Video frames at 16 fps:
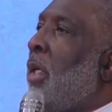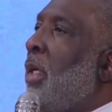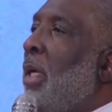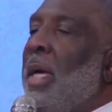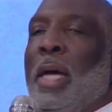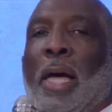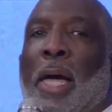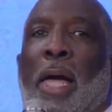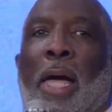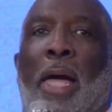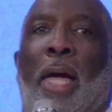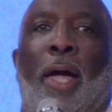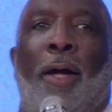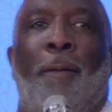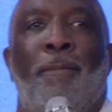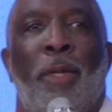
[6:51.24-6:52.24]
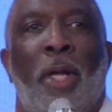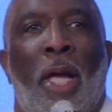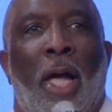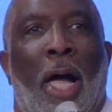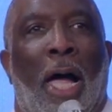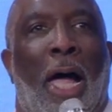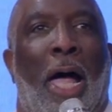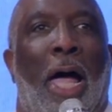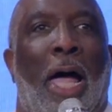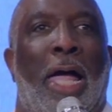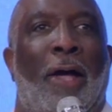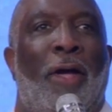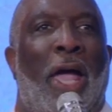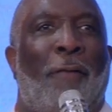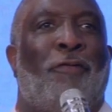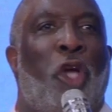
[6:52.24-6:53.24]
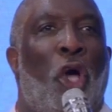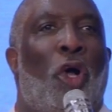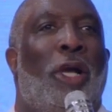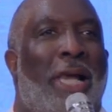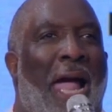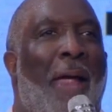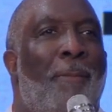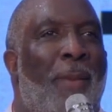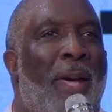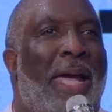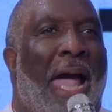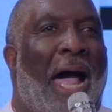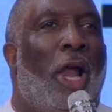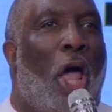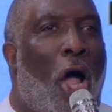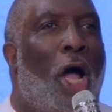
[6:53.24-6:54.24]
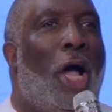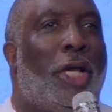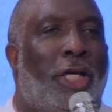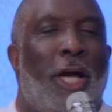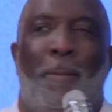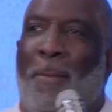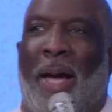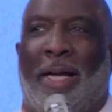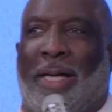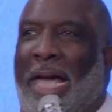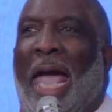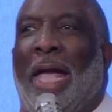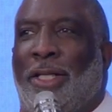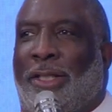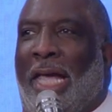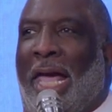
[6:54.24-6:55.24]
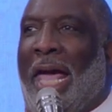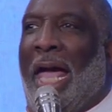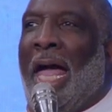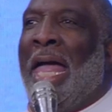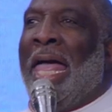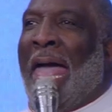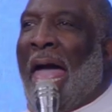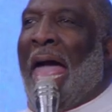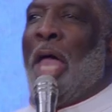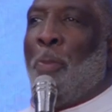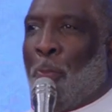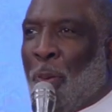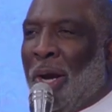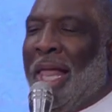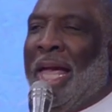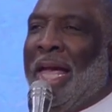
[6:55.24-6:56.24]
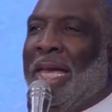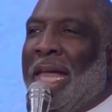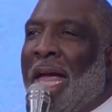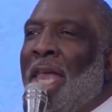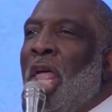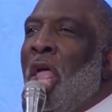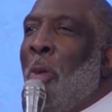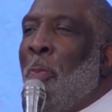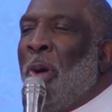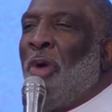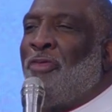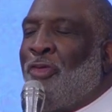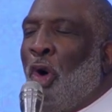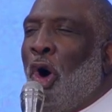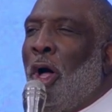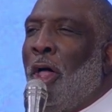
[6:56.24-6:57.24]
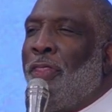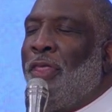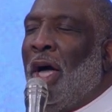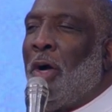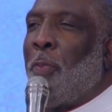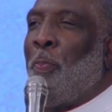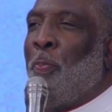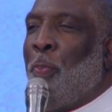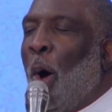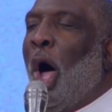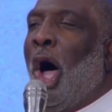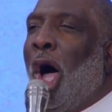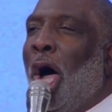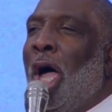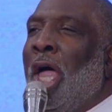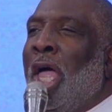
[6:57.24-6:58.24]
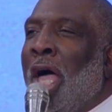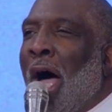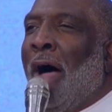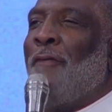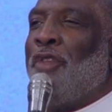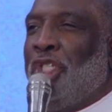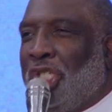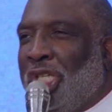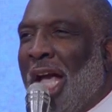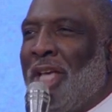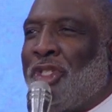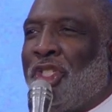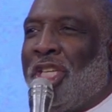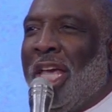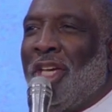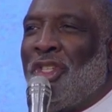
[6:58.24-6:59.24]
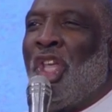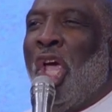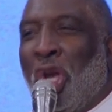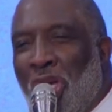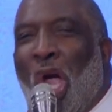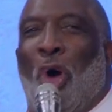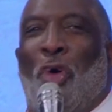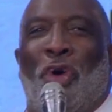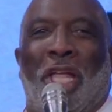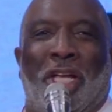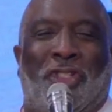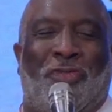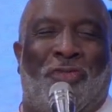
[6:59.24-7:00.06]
If you'll let me, I'll argue my case here and plead it before the bar of justice known as